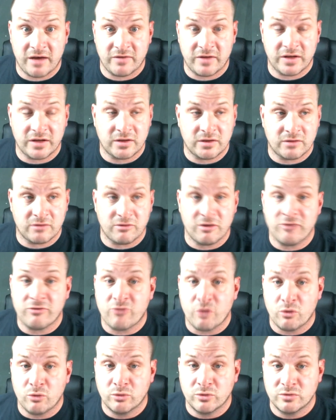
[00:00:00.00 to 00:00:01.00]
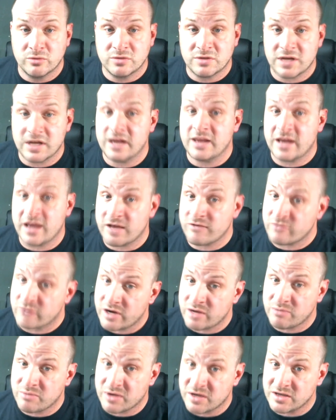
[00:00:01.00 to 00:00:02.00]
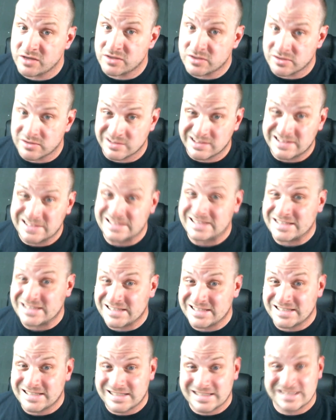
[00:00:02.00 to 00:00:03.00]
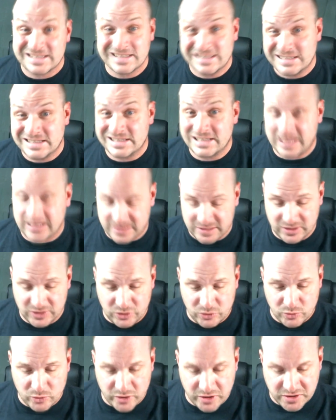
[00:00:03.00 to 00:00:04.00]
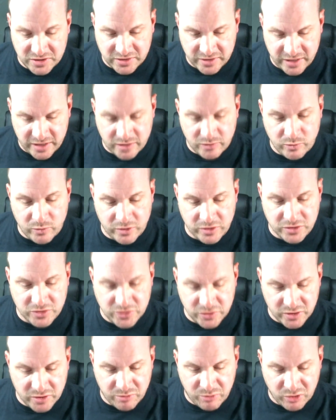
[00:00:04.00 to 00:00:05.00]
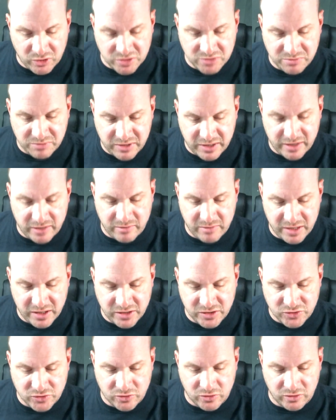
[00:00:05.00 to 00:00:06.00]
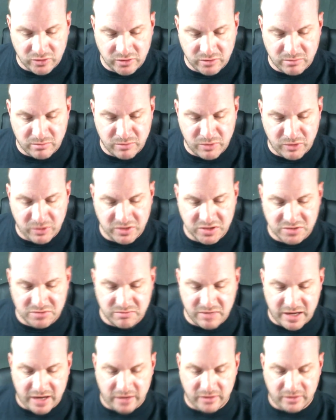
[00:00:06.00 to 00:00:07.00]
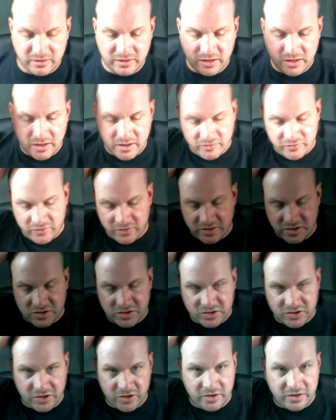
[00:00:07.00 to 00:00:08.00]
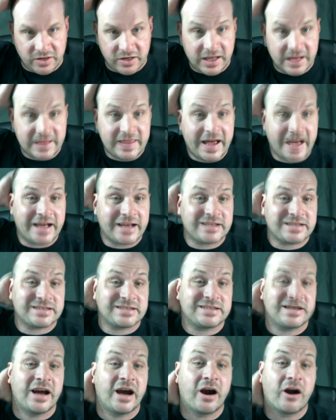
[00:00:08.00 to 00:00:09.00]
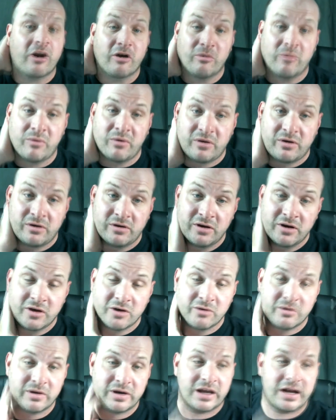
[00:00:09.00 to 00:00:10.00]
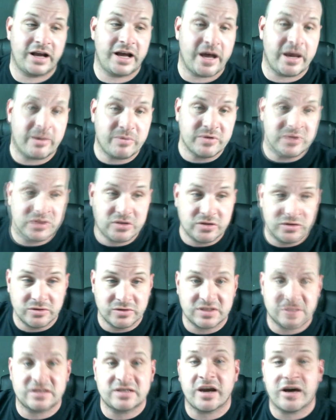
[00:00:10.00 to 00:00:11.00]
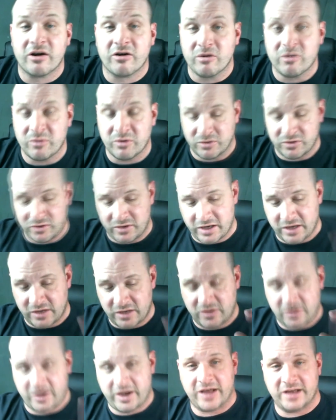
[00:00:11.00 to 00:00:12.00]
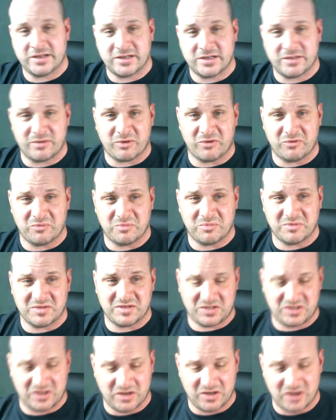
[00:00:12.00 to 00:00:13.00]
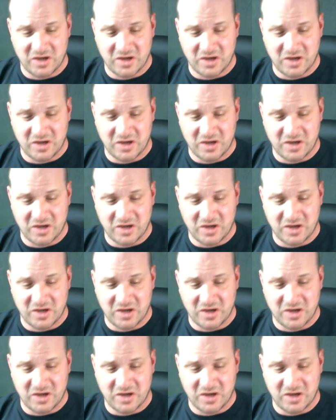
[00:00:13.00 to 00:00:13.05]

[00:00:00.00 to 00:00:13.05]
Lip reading: like 3 or 4 wounds, and they have Rampage, so it gets a little worse. All right, 1 or 2, the opposing player may control the opponent's model for this turn. That's terrible. When that happens to you, it's terrible. You get you guys in a perfect position.